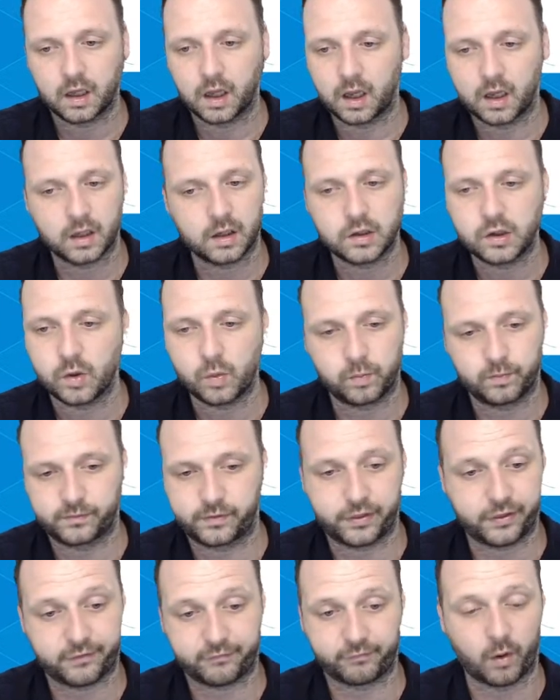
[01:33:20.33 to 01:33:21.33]
you're
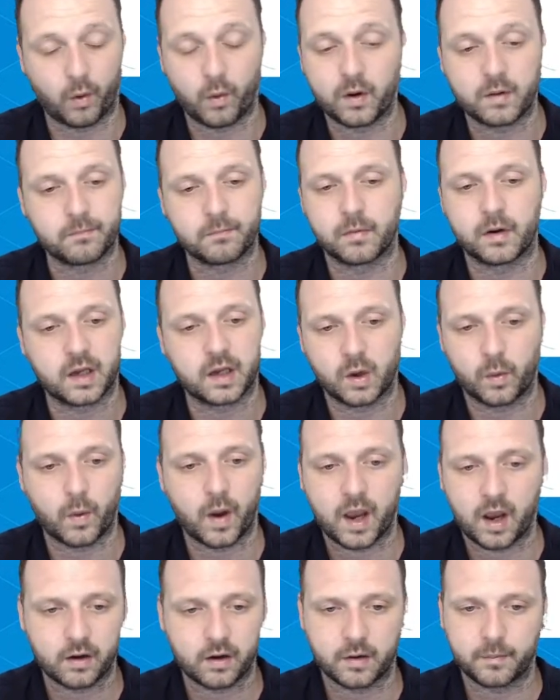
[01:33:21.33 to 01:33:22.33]
throwing money away
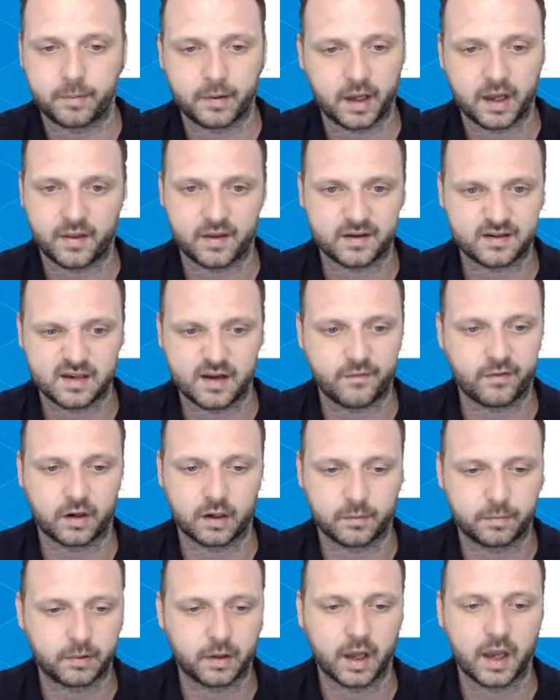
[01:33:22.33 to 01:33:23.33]
on a player that's never going
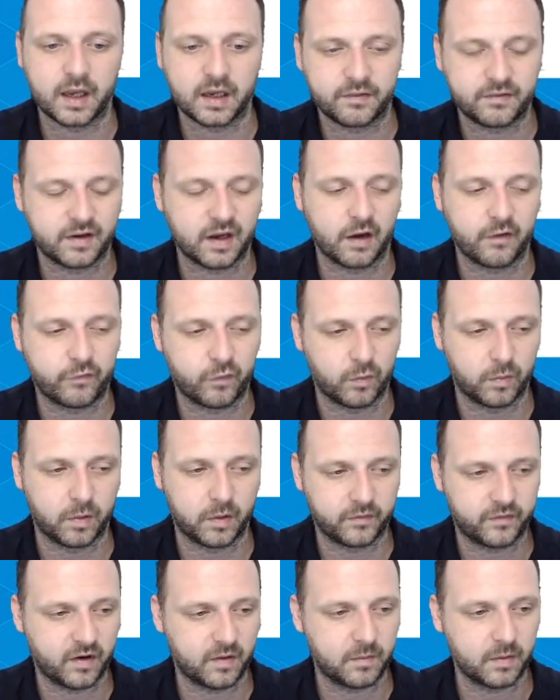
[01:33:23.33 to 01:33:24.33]
to play if you get a
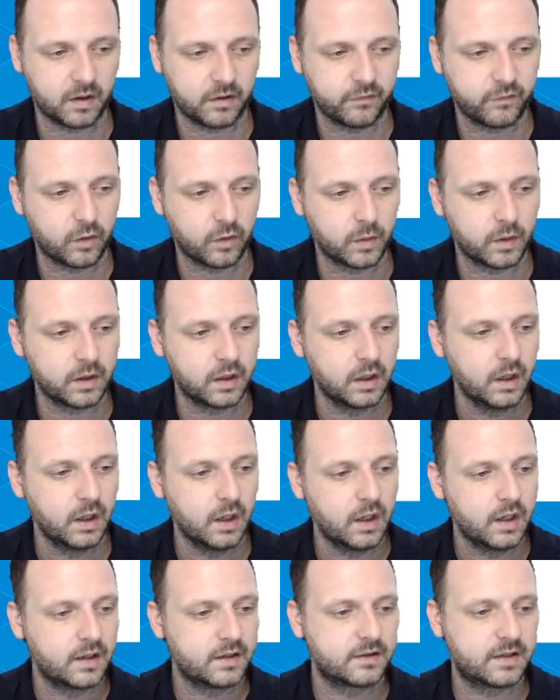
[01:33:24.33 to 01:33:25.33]
4.5 million forward.
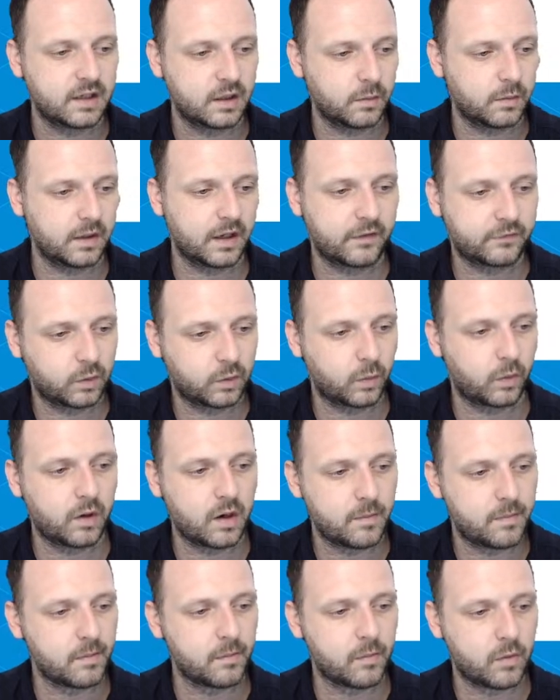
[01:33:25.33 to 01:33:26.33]
City will have to worry a
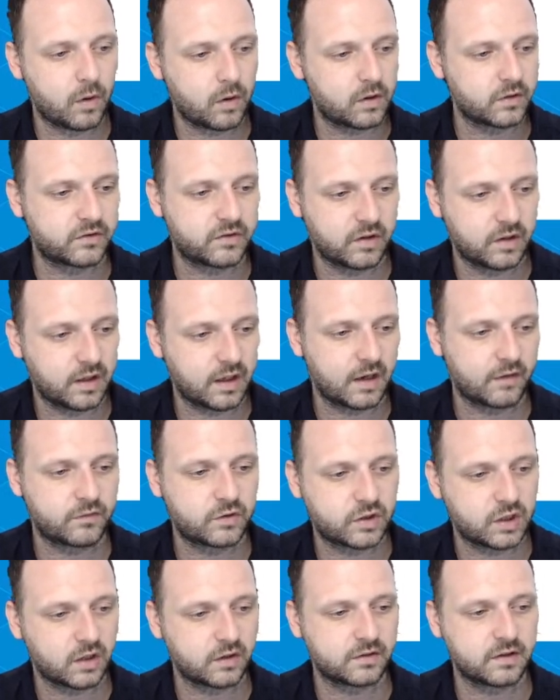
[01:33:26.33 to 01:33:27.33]
bit more considering they have
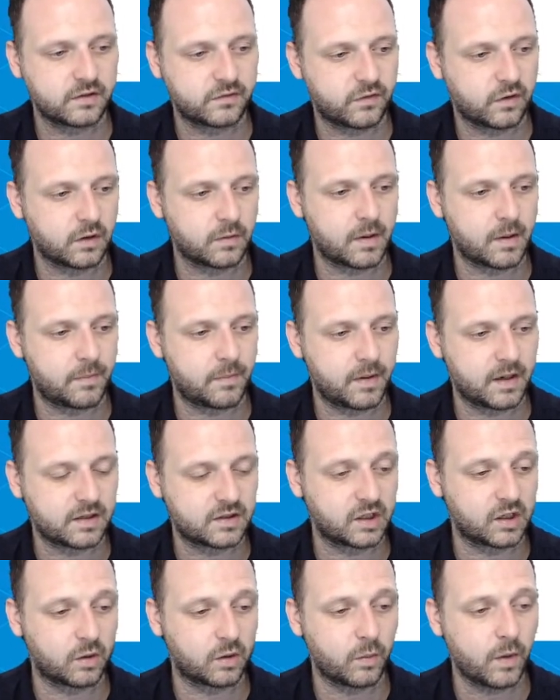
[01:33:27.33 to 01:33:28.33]
Chelsea followed by
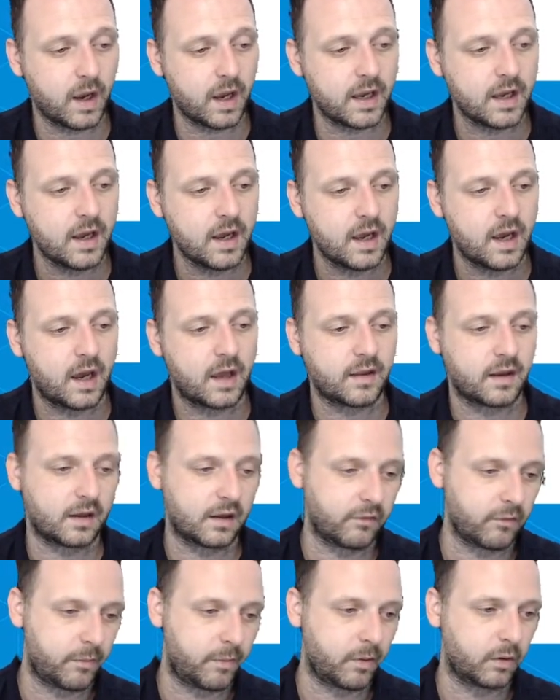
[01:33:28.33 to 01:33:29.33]
PSG away, and then
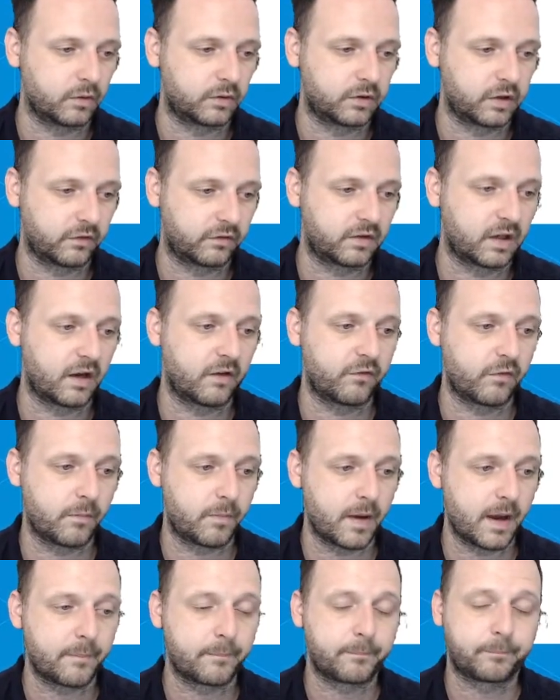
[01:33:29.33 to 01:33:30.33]
Liverpool, tough time for
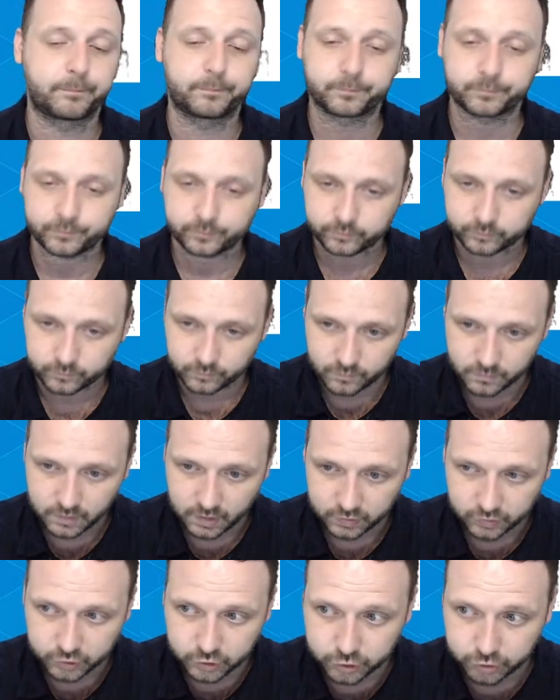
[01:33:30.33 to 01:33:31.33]
Pep.
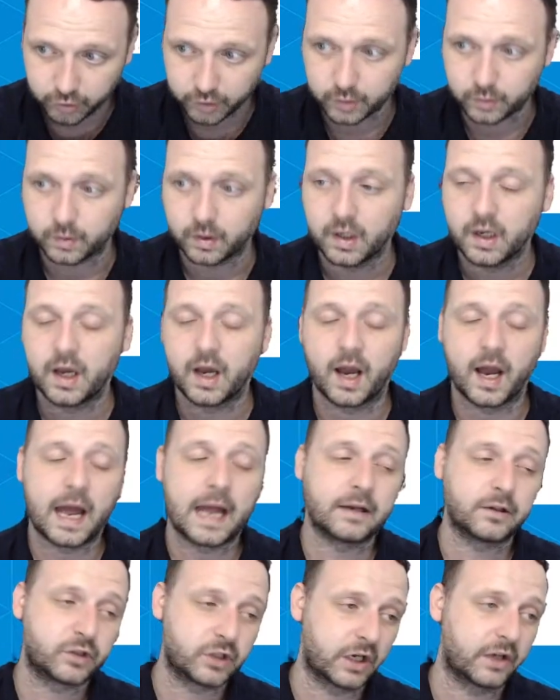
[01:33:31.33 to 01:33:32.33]
True.
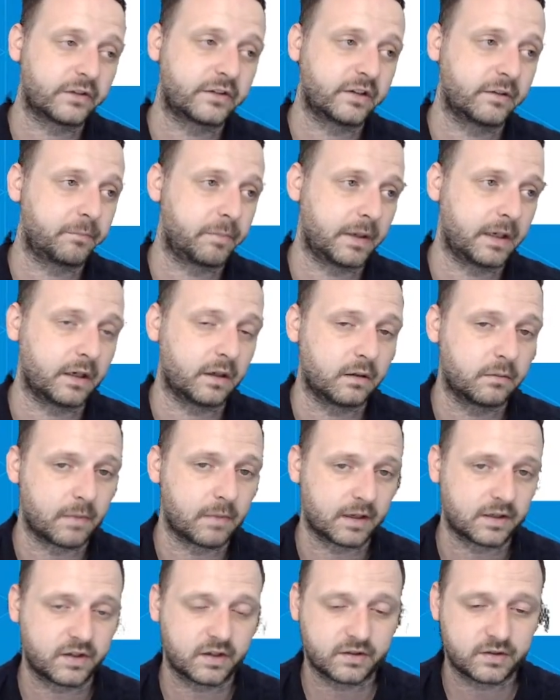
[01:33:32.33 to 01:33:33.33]
And Chelsea beaten
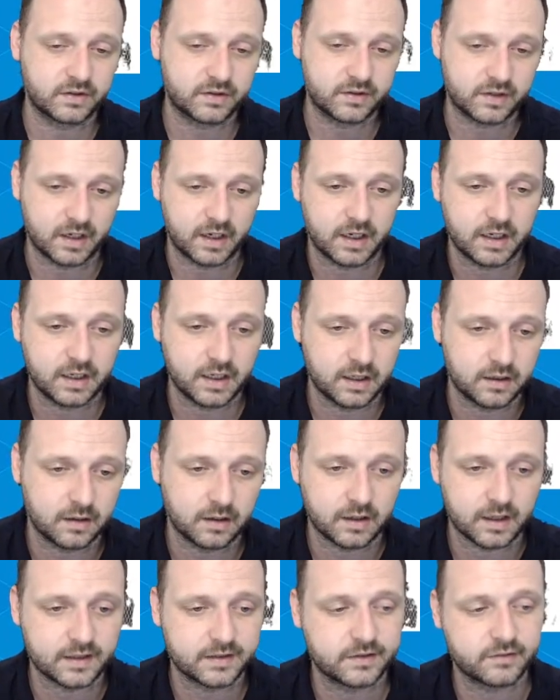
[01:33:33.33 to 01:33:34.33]
Manchester City in the
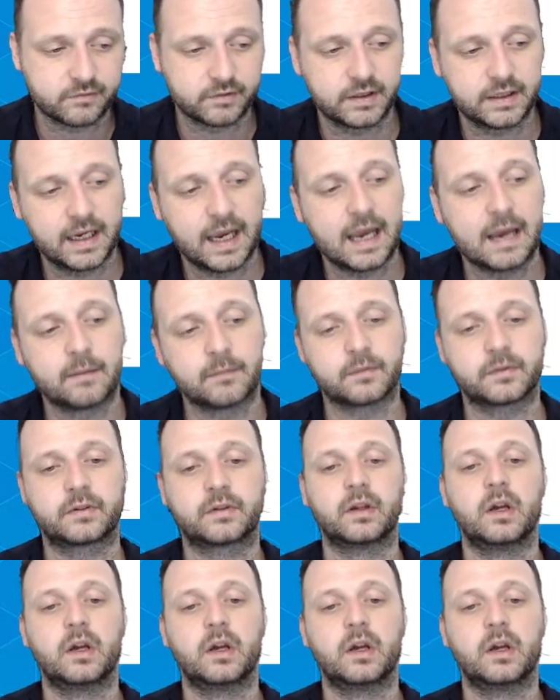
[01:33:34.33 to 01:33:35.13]
last 3 games,